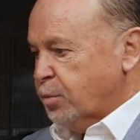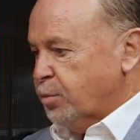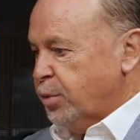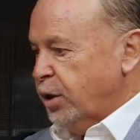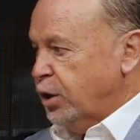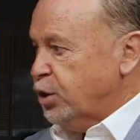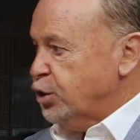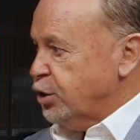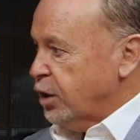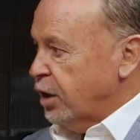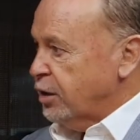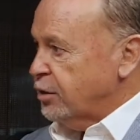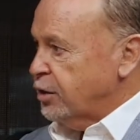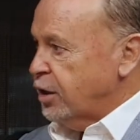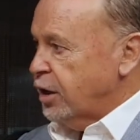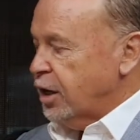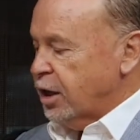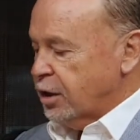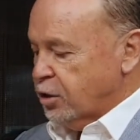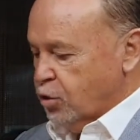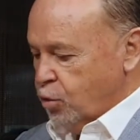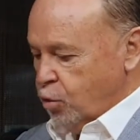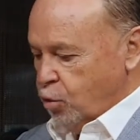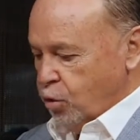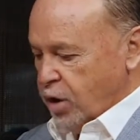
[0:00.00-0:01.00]
picture. You
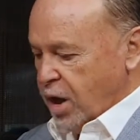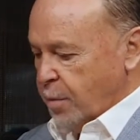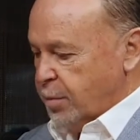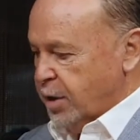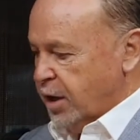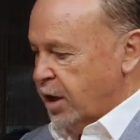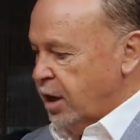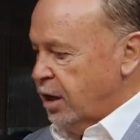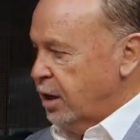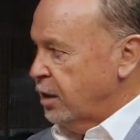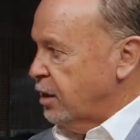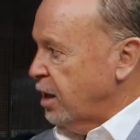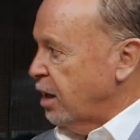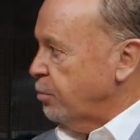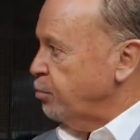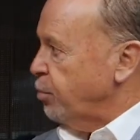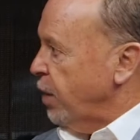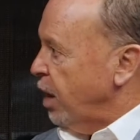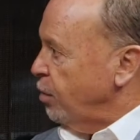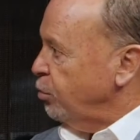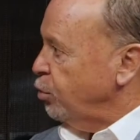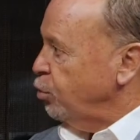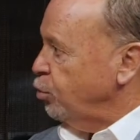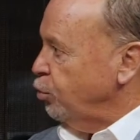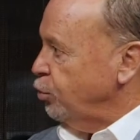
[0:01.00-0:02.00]
get caught up again in that
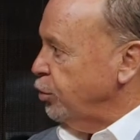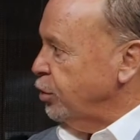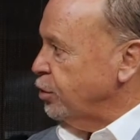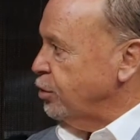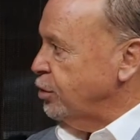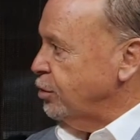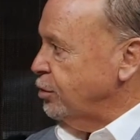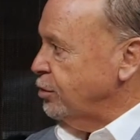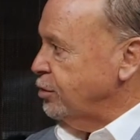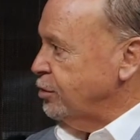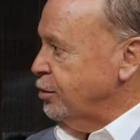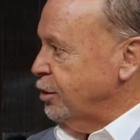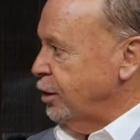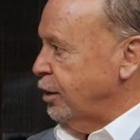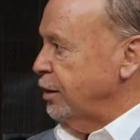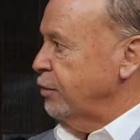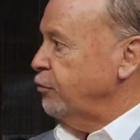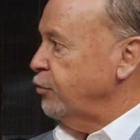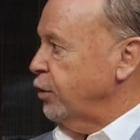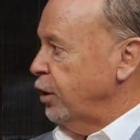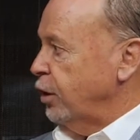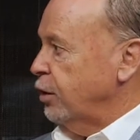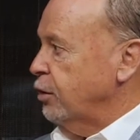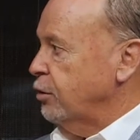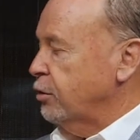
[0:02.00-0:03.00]
bubble that you
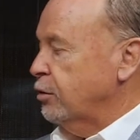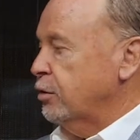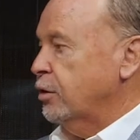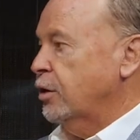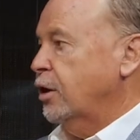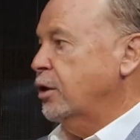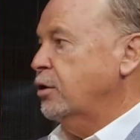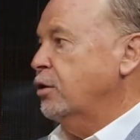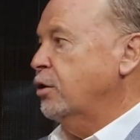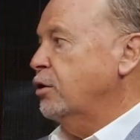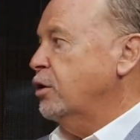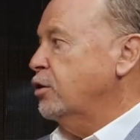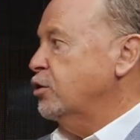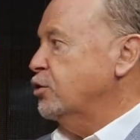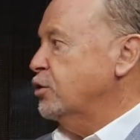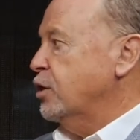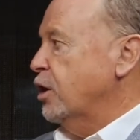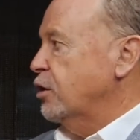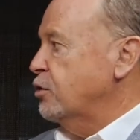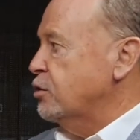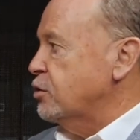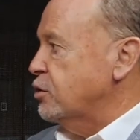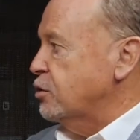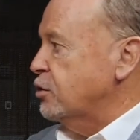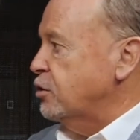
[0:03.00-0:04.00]
live in, and you just
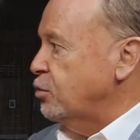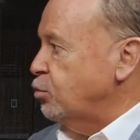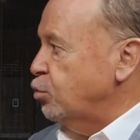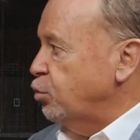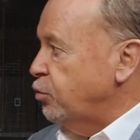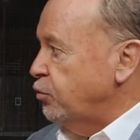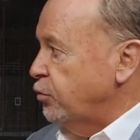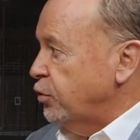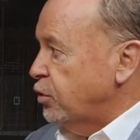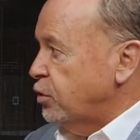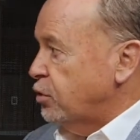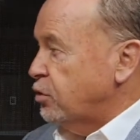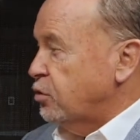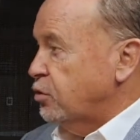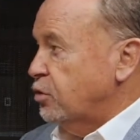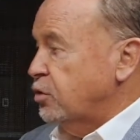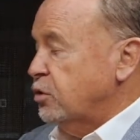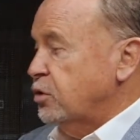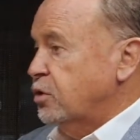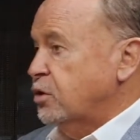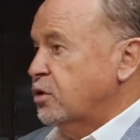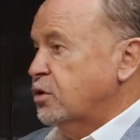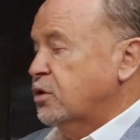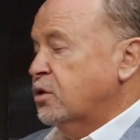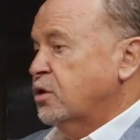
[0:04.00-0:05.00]
don't see the wood for the
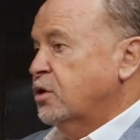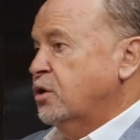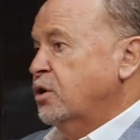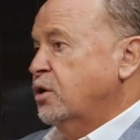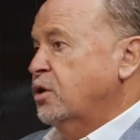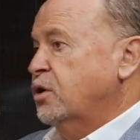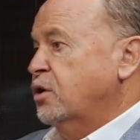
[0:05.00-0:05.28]
trees.